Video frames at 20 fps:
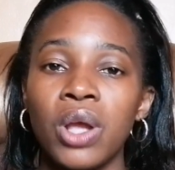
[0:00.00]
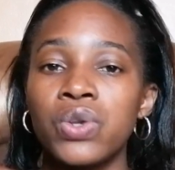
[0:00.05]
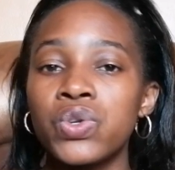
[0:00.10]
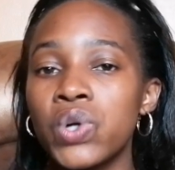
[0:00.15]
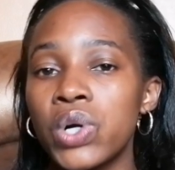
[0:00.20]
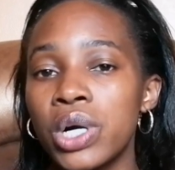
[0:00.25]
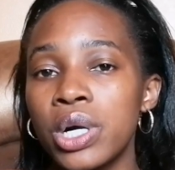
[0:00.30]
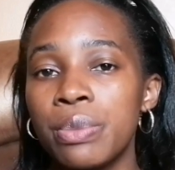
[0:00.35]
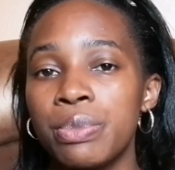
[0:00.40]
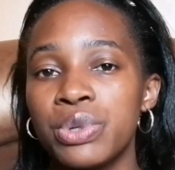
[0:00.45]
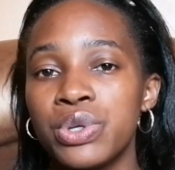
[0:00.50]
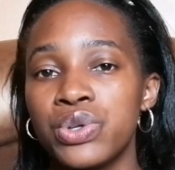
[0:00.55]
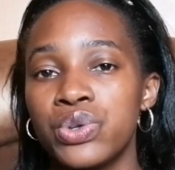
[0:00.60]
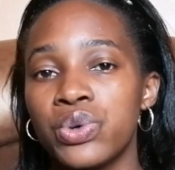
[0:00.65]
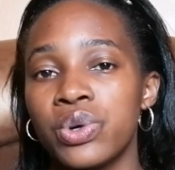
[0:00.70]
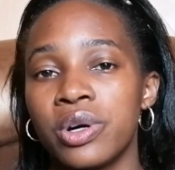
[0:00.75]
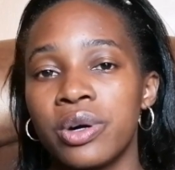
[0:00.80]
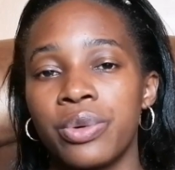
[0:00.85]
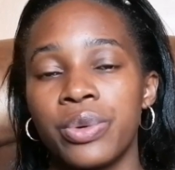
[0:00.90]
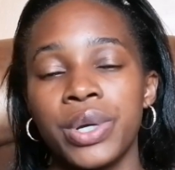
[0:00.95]
to help you
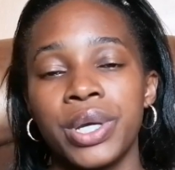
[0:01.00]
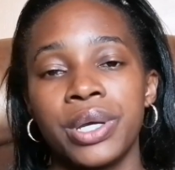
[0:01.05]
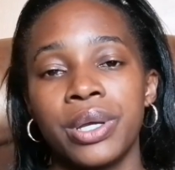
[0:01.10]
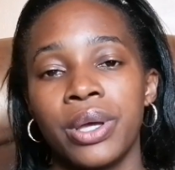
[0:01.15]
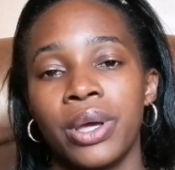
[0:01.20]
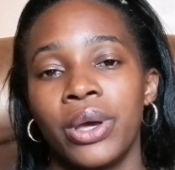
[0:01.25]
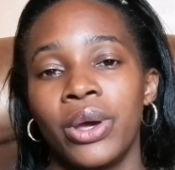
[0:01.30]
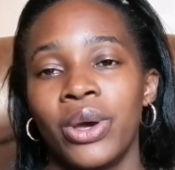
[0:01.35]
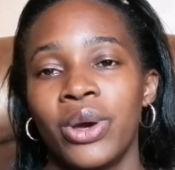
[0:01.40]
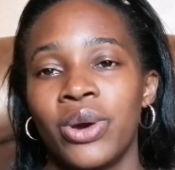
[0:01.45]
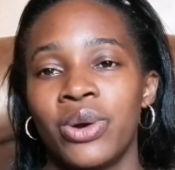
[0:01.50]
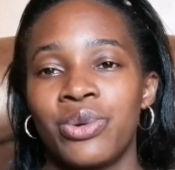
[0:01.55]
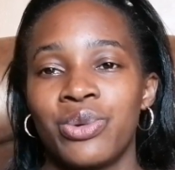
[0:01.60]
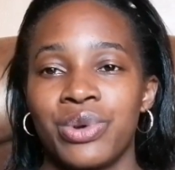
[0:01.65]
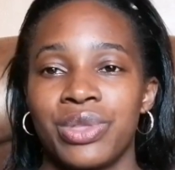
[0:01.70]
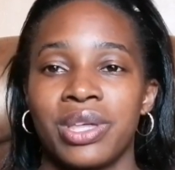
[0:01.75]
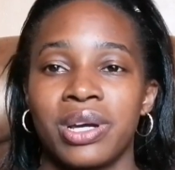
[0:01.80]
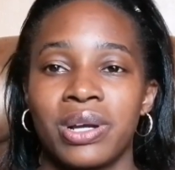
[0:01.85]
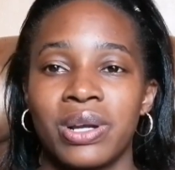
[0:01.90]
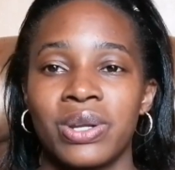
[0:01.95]
do away
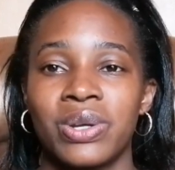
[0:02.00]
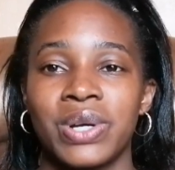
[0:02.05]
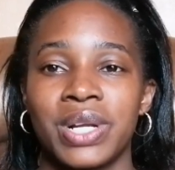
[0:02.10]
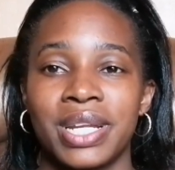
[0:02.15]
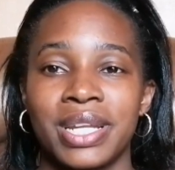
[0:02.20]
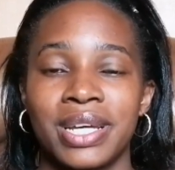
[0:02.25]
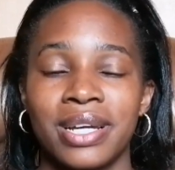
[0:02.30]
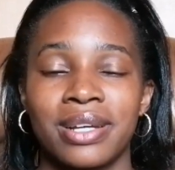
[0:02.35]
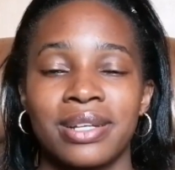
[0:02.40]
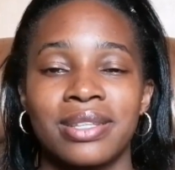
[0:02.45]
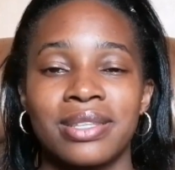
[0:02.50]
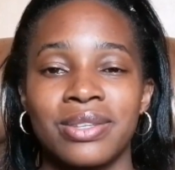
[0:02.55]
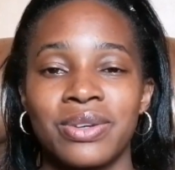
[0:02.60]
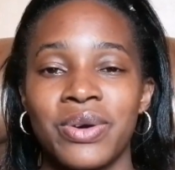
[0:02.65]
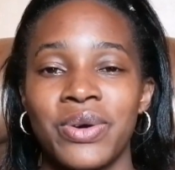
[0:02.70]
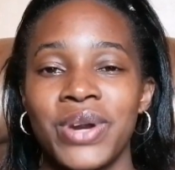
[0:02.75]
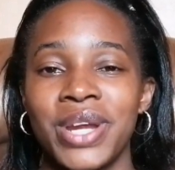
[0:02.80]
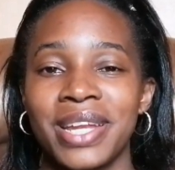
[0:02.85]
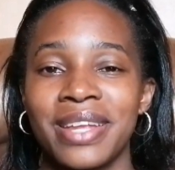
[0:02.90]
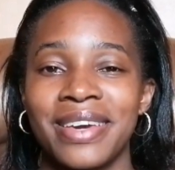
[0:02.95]
with the clogged ducts.
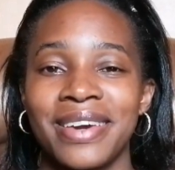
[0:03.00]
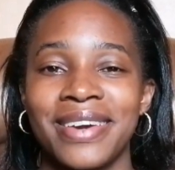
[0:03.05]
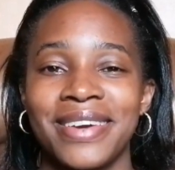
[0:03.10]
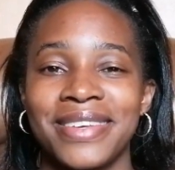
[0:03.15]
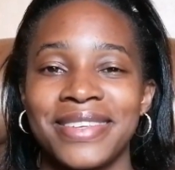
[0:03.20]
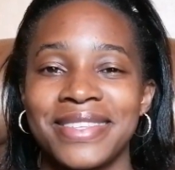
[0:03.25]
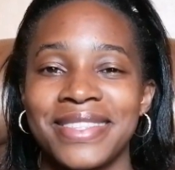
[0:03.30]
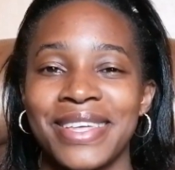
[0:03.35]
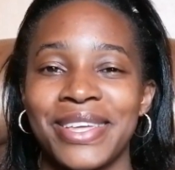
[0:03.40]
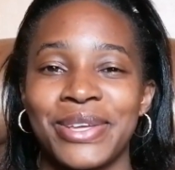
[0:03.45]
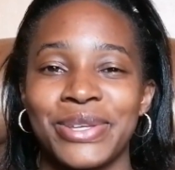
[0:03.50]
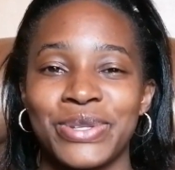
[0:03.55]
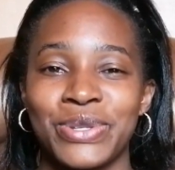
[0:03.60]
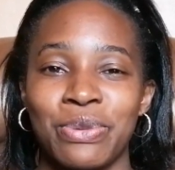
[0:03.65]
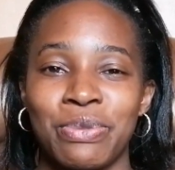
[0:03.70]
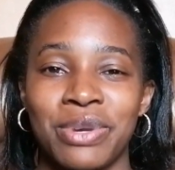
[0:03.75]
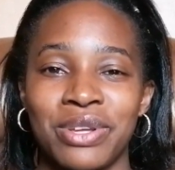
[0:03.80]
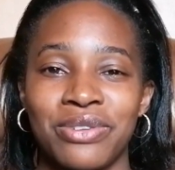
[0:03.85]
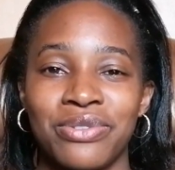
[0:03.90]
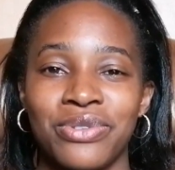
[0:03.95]
All right guys, thank you
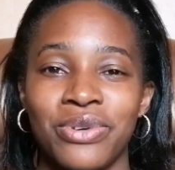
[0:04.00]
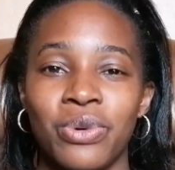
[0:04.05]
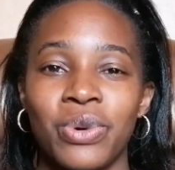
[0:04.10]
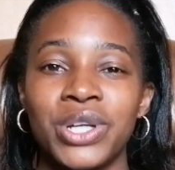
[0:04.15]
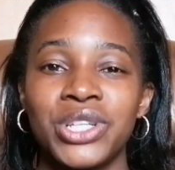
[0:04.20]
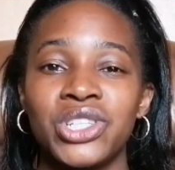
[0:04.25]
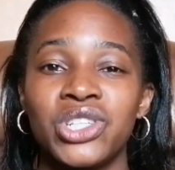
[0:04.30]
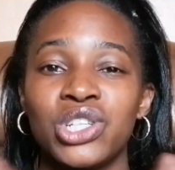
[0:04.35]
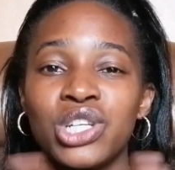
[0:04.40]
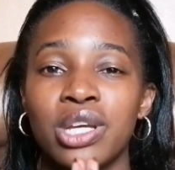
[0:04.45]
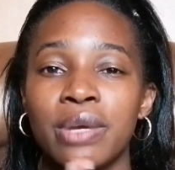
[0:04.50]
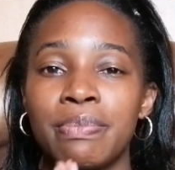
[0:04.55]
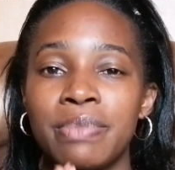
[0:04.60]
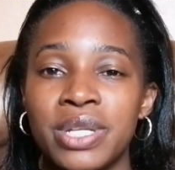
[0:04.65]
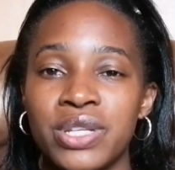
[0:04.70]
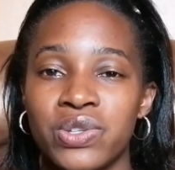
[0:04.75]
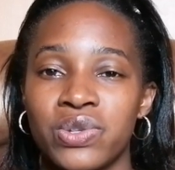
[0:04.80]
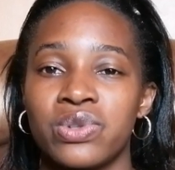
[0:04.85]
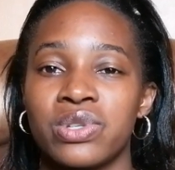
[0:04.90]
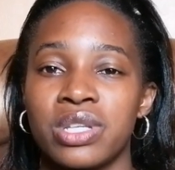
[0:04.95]
so much for watching.
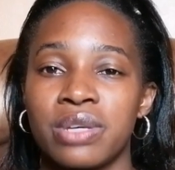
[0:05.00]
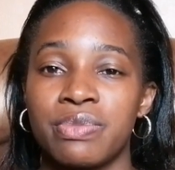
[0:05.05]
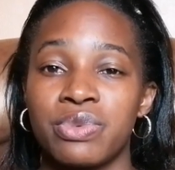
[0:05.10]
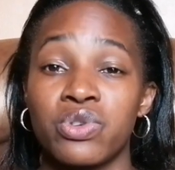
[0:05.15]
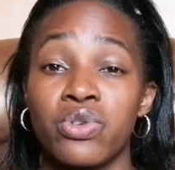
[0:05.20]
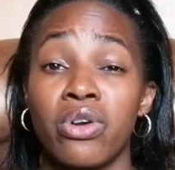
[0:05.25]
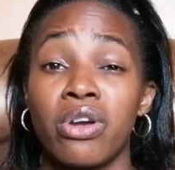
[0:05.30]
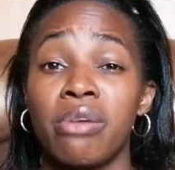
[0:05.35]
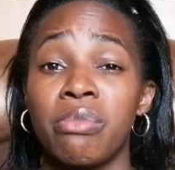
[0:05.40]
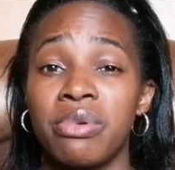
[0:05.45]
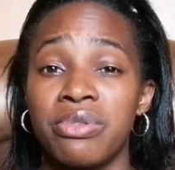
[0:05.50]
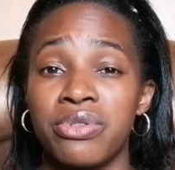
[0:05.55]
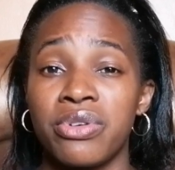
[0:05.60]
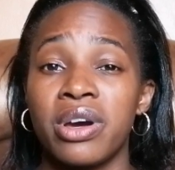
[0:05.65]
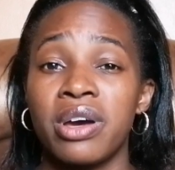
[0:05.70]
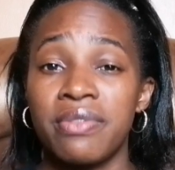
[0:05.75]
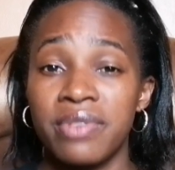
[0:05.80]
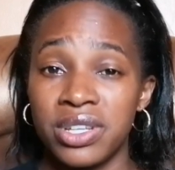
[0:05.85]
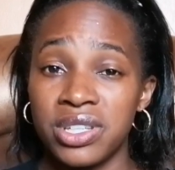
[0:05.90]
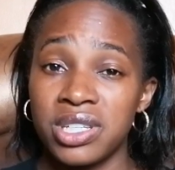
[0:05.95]
Please do subscribe if you
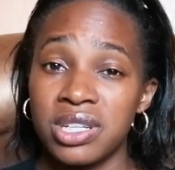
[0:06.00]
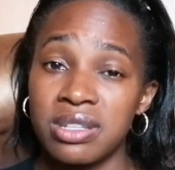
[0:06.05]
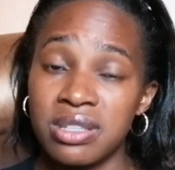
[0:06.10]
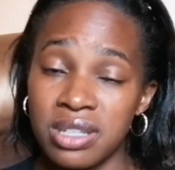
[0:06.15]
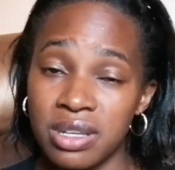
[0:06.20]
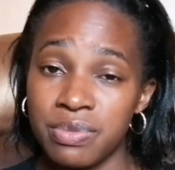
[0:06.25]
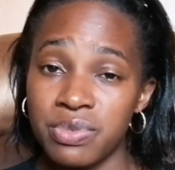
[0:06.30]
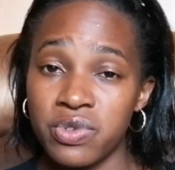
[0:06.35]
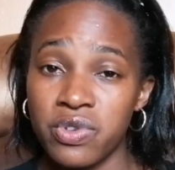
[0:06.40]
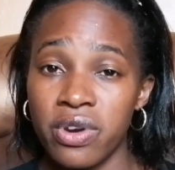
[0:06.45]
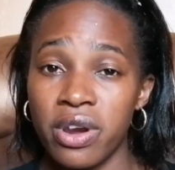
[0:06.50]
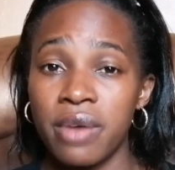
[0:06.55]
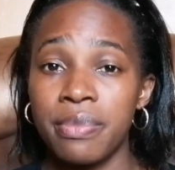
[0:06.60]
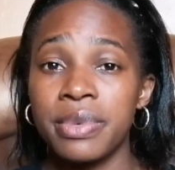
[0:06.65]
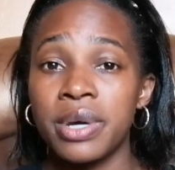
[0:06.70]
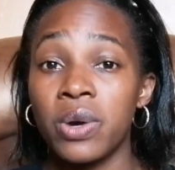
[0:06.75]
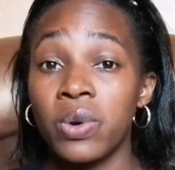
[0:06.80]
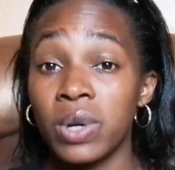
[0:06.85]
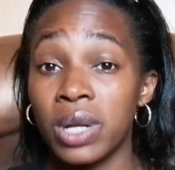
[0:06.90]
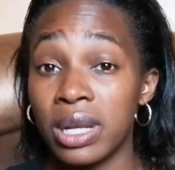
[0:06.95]
haven't yet
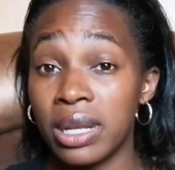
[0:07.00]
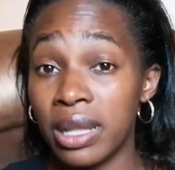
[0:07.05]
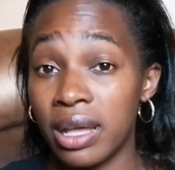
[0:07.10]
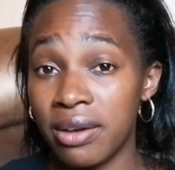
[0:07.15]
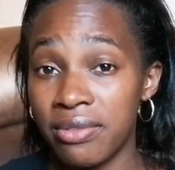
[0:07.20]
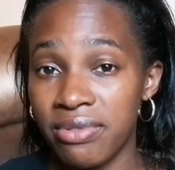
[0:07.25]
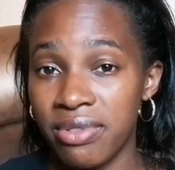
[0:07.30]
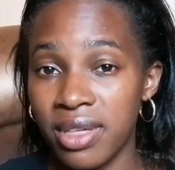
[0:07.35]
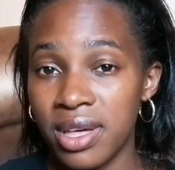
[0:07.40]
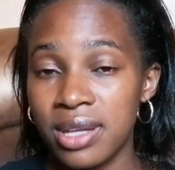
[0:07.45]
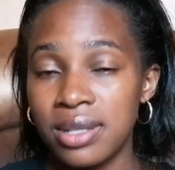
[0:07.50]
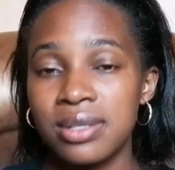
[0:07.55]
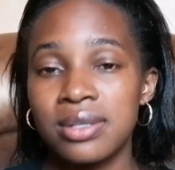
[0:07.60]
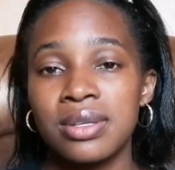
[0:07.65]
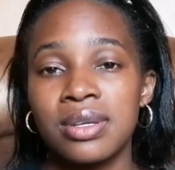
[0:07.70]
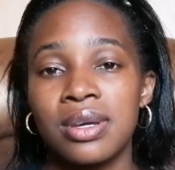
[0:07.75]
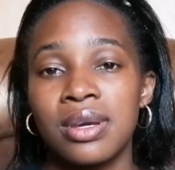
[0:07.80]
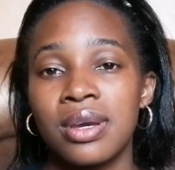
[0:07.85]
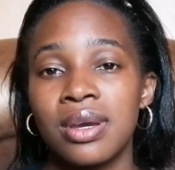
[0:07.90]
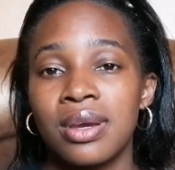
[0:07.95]
subscribed. I would love that.
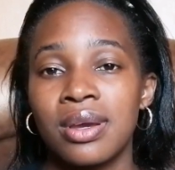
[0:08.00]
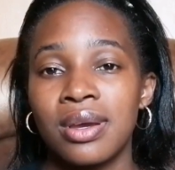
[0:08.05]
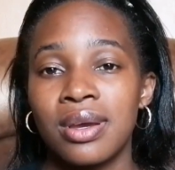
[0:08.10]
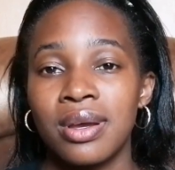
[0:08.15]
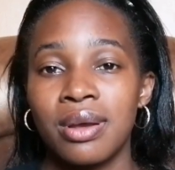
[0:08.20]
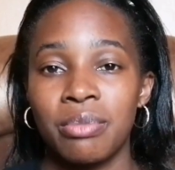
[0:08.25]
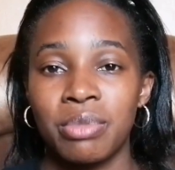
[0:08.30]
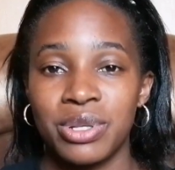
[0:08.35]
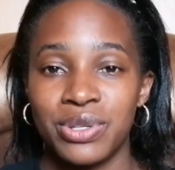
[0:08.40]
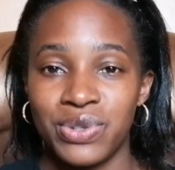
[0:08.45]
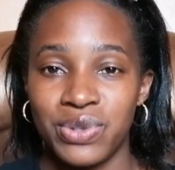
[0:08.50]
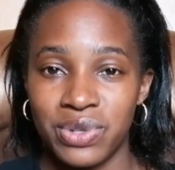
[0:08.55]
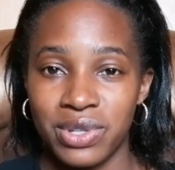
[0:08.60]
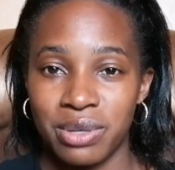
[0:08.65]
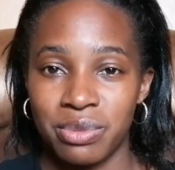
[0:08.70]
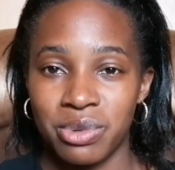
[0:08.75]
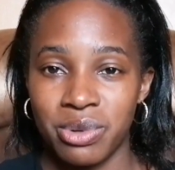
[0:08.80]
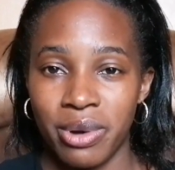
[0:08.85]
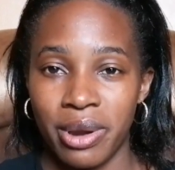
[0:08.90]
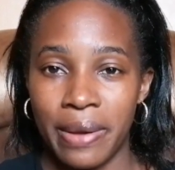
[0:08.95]
Please do
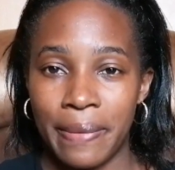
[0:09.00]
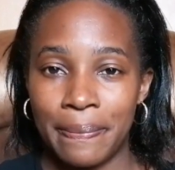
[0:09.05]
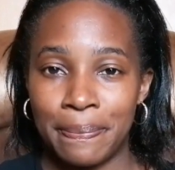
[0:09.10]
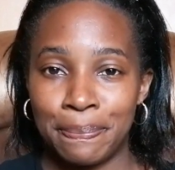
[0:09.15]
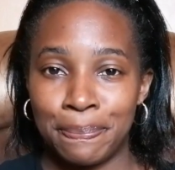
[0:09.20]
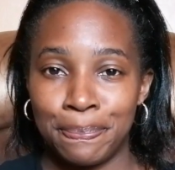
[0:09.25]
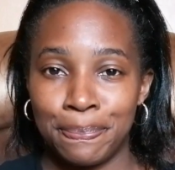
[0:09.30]
subscribe.